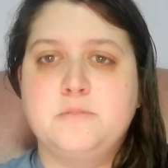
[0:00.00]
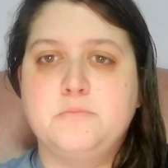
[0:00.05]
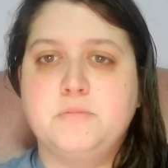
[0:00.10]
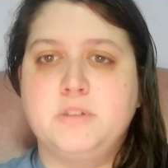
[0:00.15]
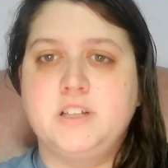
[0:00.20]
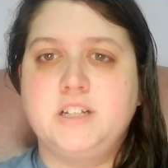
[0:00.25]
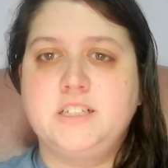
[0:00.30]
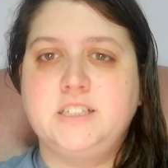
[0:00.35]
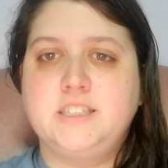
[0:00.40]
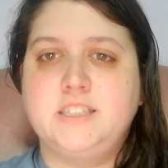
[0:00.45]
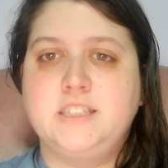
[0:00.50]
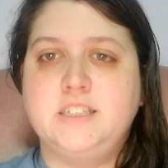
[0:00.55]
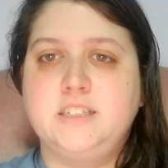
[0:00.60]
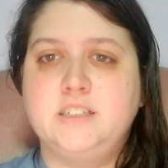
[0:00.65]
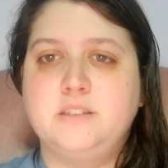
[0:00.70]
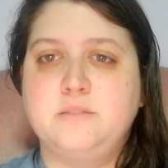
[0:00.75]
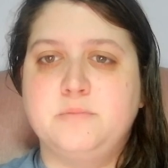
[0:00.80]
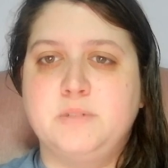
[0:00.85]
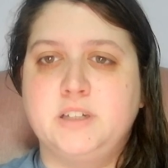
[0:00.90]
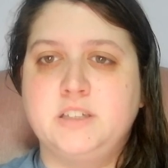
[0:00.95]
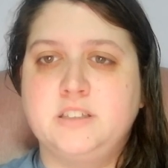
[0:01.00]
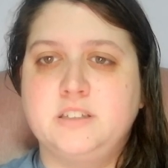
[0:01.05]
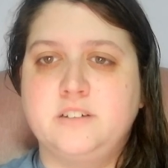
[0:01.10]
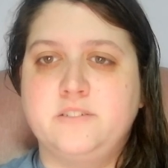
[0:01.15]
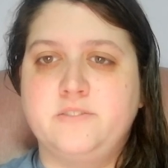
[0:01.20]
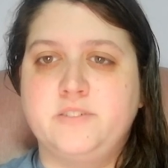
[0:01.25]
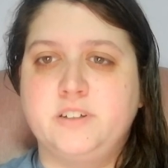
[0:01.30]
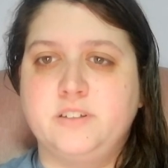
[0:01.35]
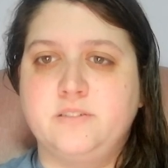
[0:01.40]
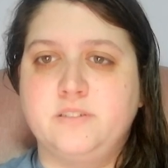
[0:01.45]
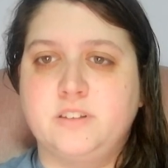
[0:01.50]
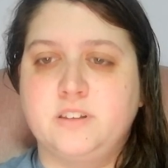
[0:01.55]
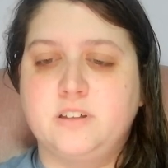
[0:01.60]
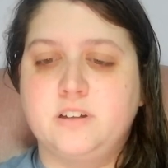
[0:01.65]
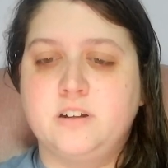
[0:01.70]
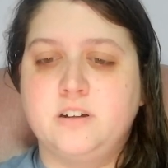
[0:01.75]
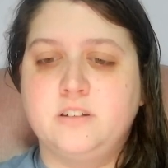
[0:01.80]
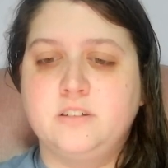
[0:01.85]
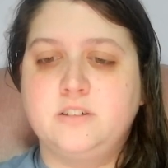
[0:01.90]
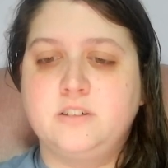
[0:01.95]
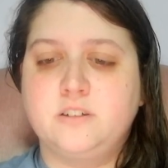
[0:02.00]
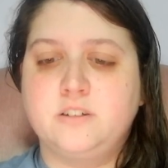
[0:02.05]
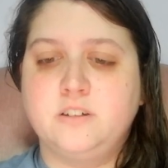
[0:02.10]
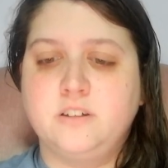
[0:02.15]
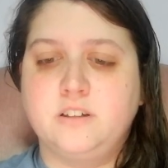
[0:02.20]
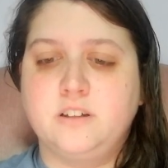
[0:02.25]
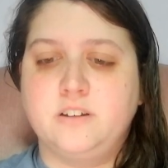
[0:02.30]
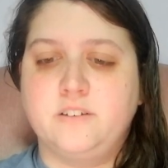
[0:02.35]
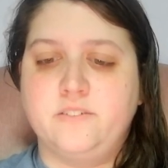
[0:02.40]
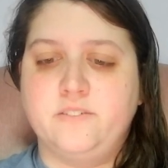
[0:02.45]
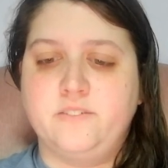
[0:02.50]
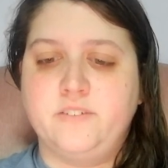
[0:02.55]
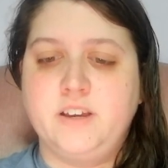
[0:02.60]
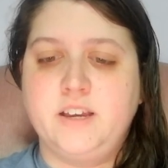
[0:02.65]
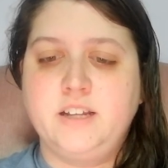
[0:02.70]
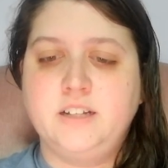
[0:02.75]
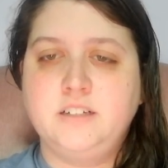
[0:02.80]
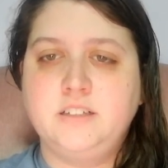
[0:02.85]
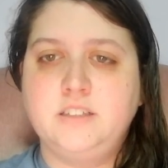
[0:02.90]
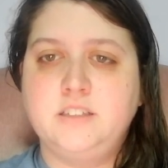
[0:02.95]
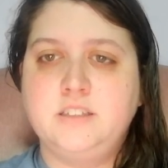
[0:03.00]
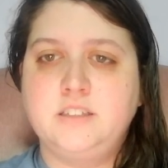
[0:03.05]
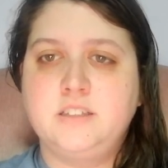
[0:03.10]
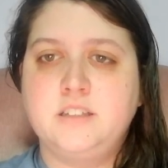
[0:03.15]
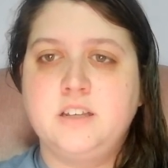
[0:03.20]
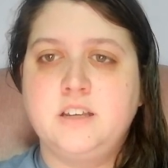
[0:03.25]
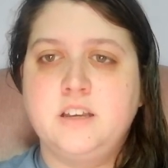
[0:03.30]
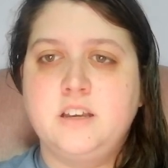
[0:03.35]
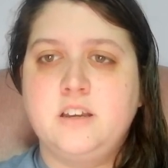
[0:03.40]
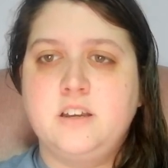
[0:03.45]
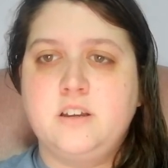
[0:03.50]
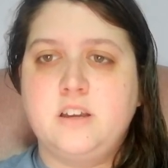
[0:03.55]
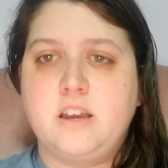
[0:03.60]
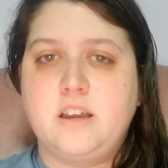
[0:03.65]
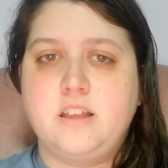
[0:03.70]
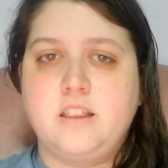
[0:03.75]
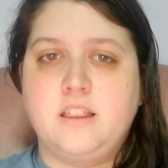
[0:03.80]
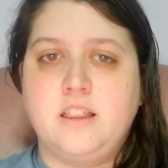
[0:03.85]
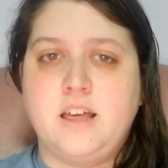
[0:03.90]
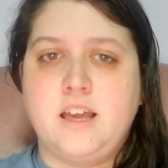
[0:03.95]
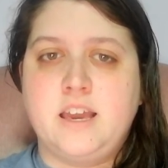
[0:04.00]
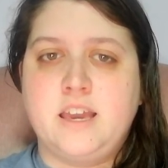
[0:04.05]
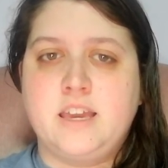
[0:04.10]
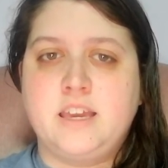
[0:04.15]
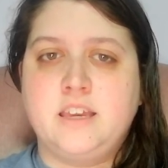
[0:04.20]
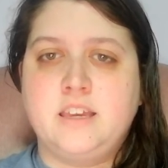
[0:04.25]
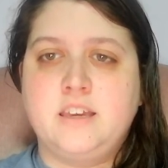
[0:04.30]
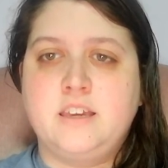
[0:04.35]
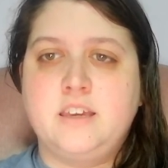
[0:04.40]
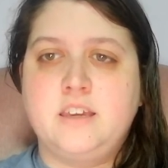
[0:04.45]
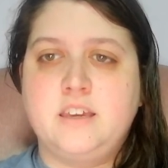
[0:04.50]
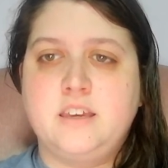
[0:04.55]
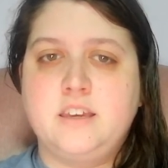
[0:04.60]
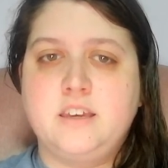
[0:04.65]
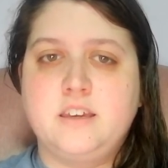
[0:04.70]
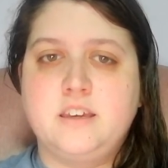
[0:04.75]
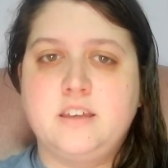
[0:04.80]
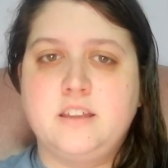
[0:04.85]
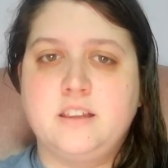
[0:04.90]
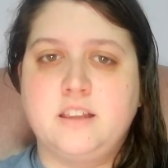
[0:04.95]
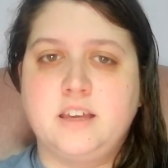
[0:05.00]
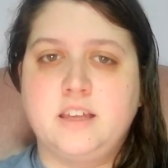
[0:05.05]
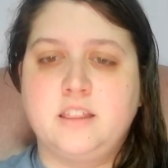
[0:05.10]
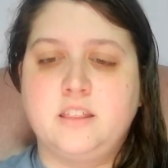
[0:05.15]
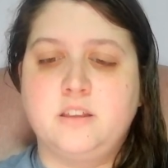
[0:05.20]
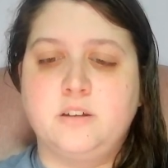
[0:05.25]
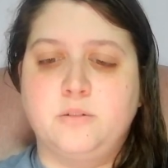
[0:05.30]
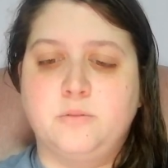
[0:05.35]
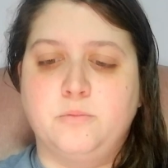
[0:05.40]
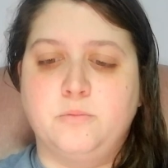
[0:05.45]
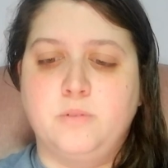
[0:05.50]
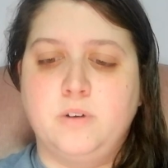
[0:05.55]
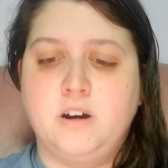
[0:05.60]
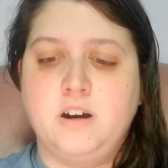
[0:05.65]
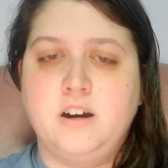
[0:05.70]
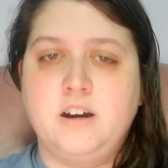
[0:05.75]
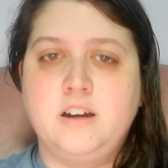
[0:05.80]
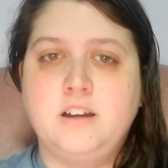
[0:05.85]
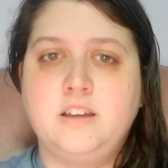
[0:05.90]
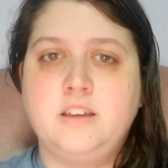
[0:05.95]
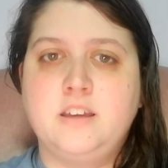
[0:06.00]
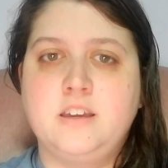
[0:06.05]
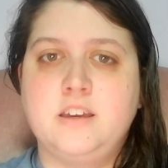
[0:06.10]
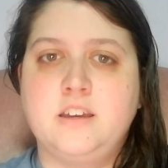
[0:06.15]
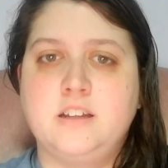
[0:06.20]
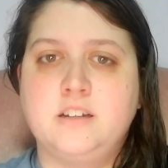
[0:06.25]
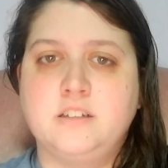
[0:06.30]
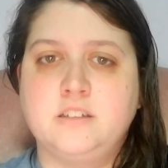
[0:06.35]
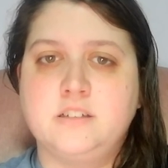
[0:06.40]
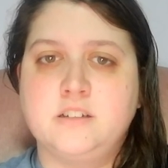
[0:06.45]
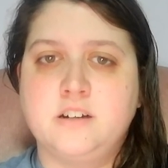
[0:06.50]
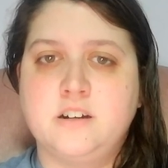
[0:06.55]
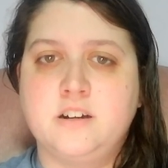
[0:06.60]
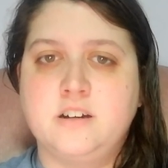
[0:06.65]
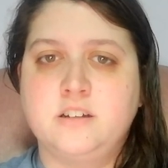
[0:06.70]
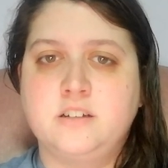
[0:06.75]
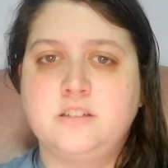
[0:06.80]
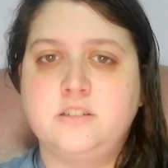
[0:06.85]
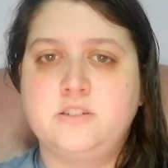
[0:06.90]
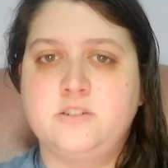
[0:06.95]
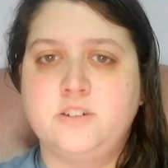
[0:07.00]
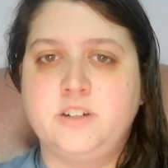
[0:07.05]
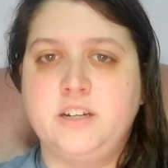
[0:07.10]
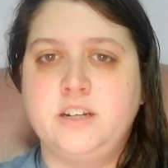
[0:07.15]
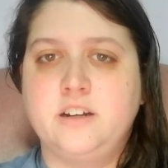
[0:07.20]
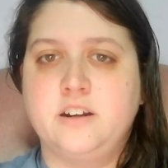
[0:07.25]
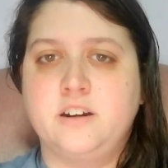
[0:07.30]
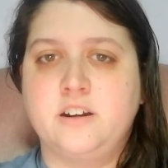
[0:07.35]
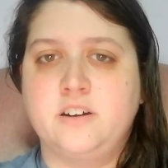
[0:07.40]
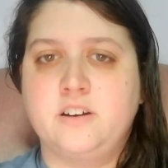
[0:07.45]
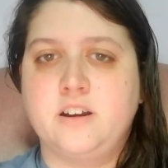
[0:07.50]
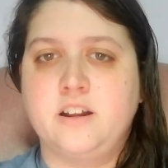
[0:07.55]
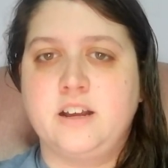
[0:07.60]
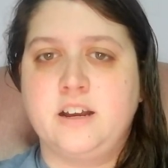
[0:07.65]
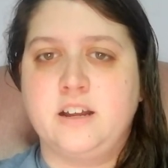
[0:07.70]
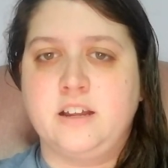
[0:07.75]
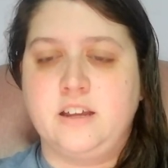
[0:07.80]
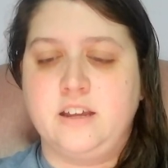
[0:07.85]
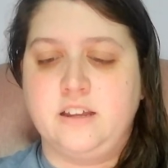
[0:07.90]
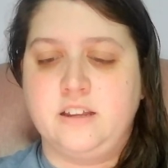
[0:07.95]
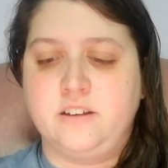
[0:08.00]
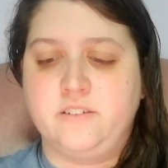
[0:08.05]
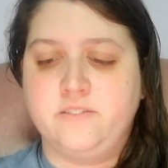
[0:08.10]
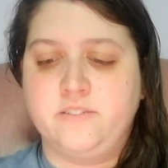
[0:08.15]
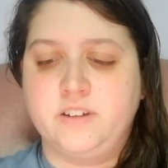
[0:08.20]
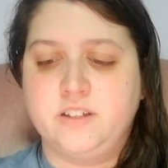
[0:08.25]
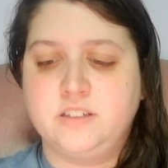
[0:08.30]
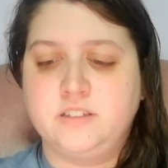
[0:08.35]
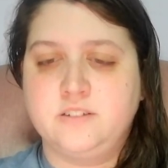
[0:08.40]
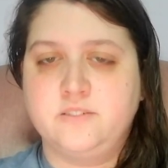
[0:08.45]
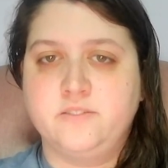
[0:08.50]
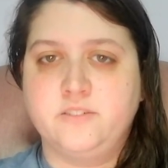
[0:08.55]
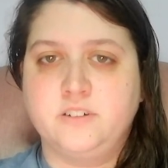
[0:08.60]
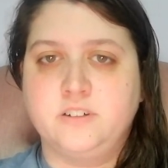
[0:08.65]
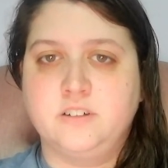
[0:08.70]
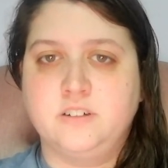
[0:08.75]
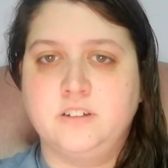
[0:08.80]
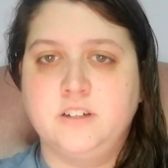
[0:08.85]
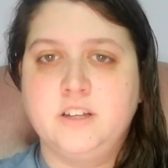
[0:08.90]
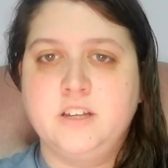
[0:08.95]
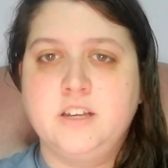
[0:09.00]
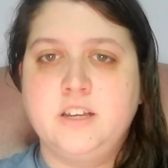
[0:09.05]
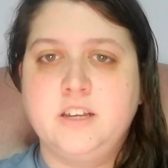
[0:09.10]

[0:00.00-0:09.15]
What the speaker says: Plus, these months are filled with cultural events like the Walk and Talk Street Art Festival